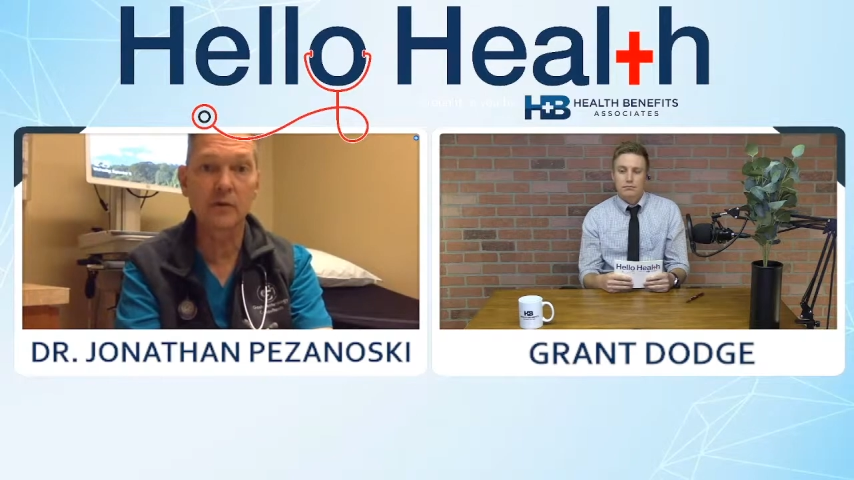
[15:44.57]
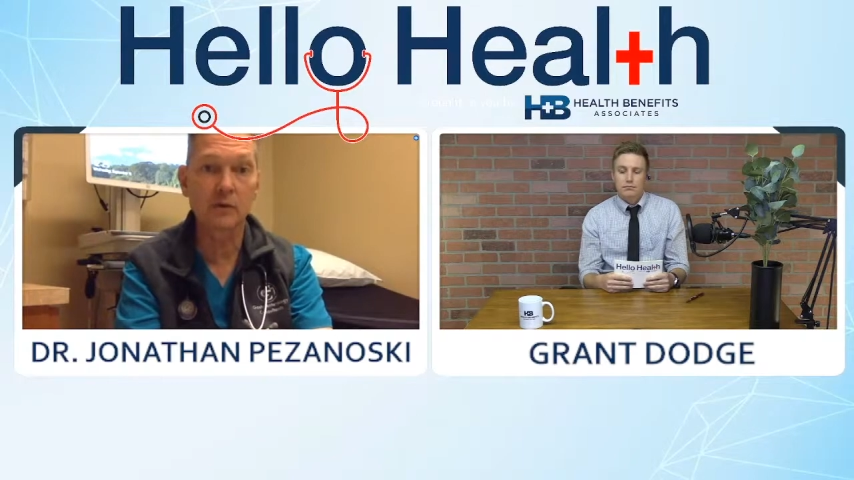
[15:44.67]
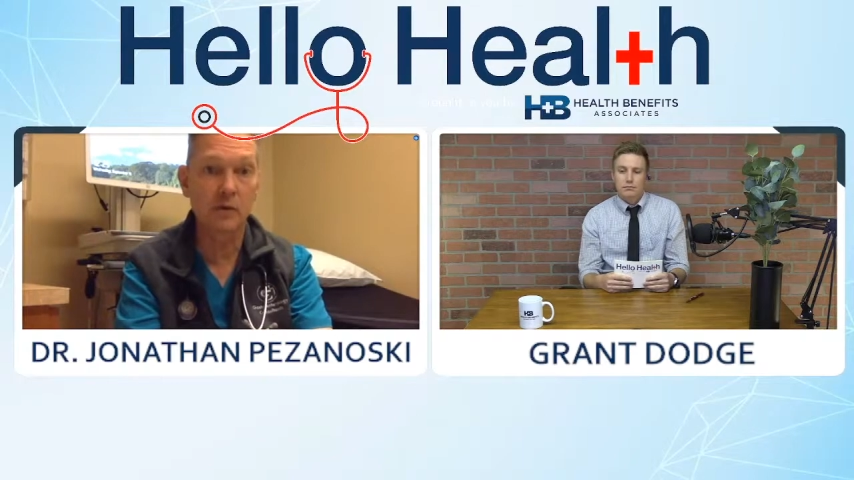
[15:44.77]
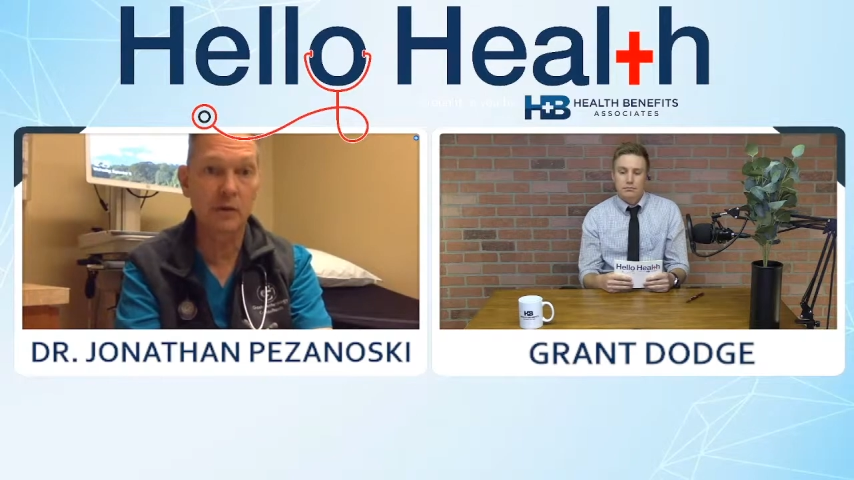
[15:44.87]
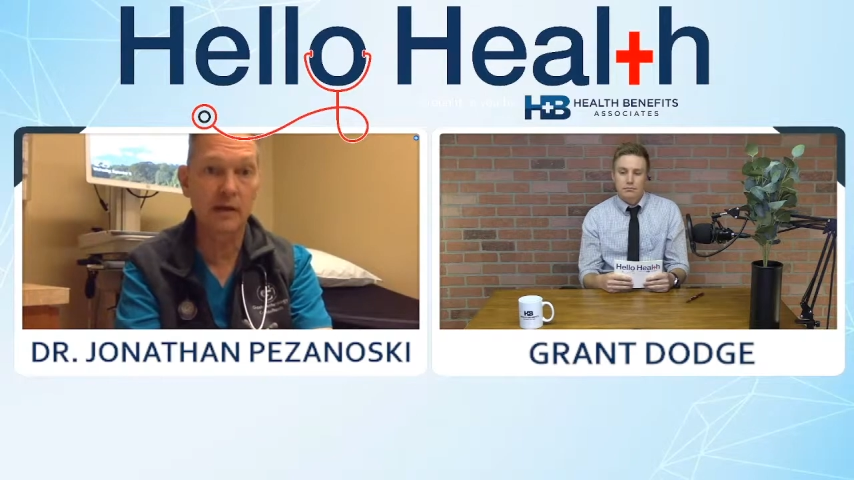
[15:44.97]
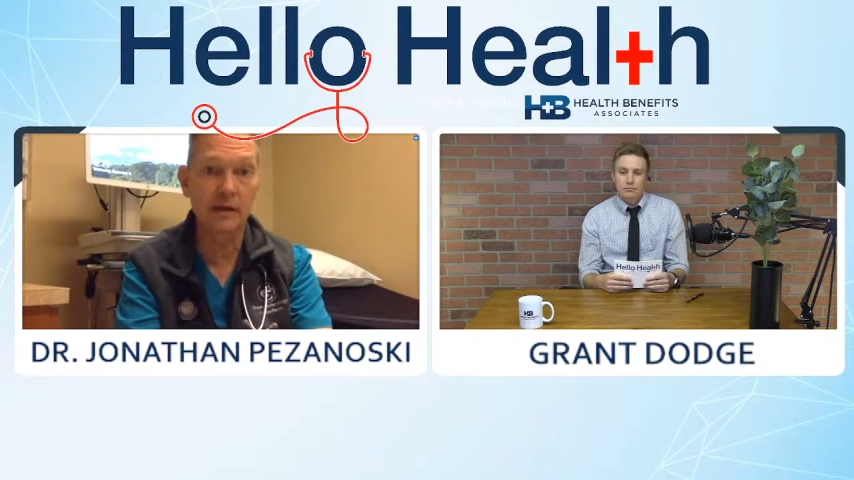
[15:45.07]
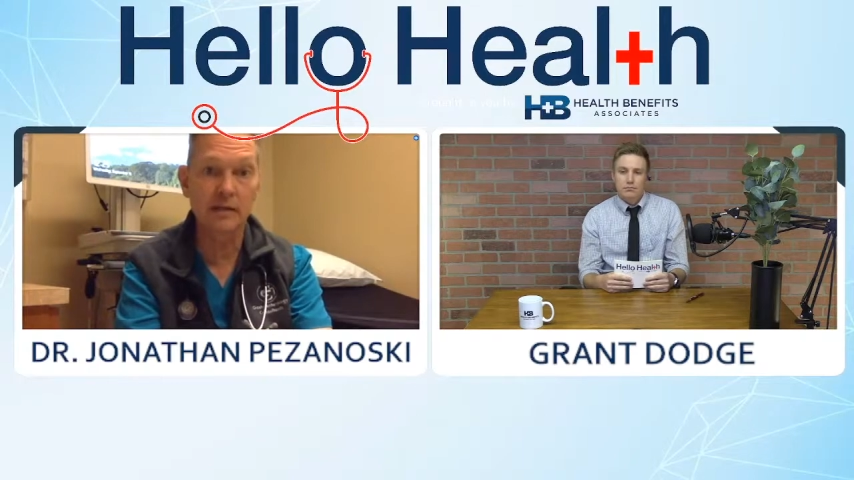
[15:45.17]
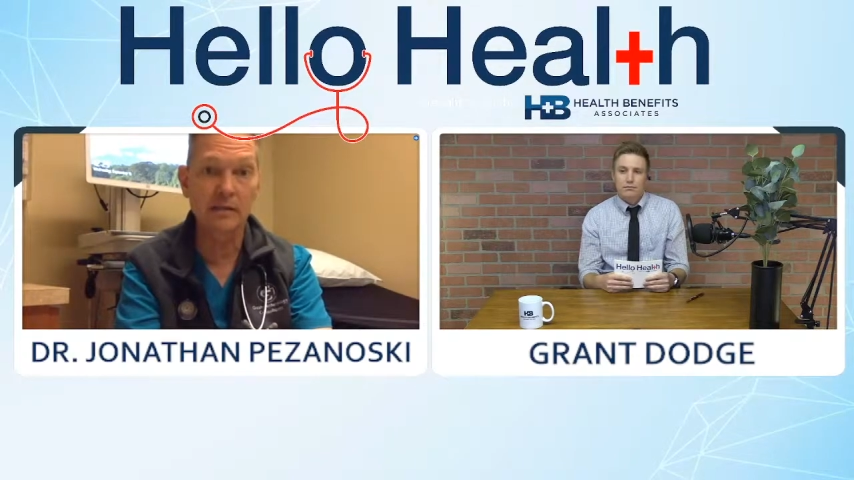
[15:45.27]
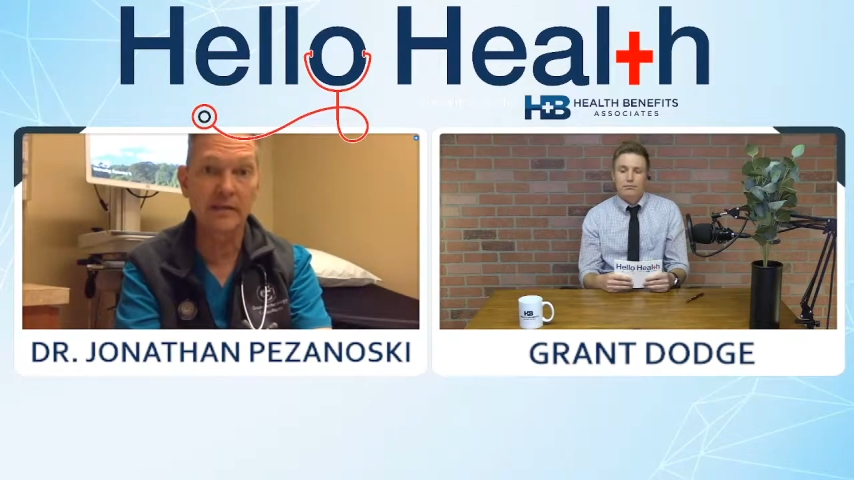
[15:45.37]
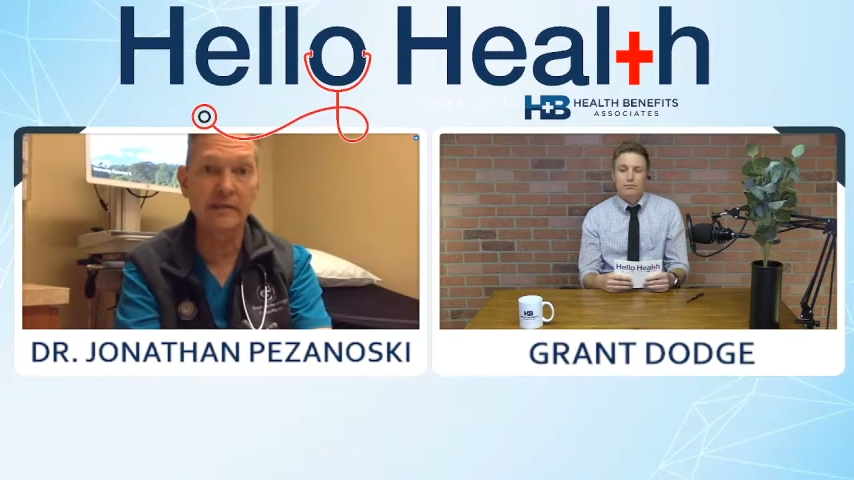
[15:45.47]
or
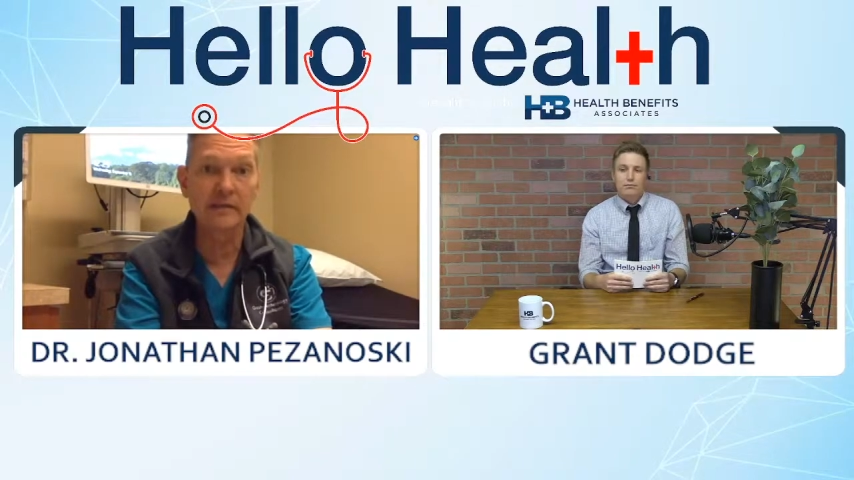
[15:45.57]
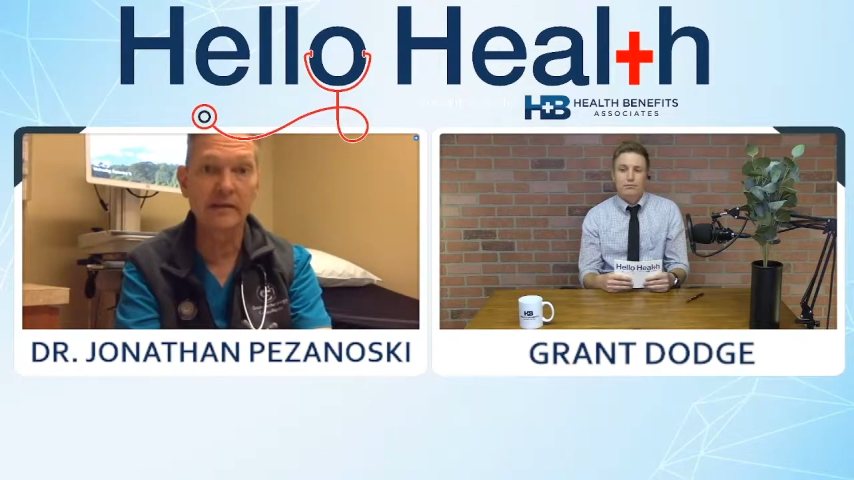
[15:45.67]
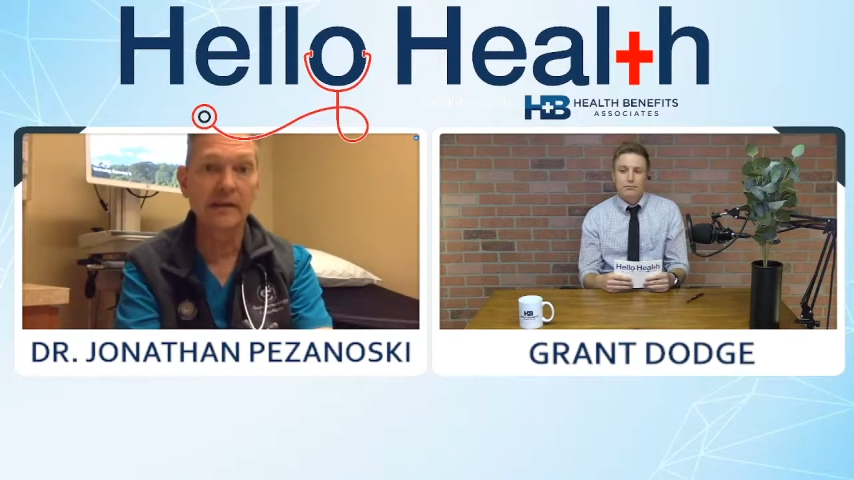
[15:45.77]
colonoscopies.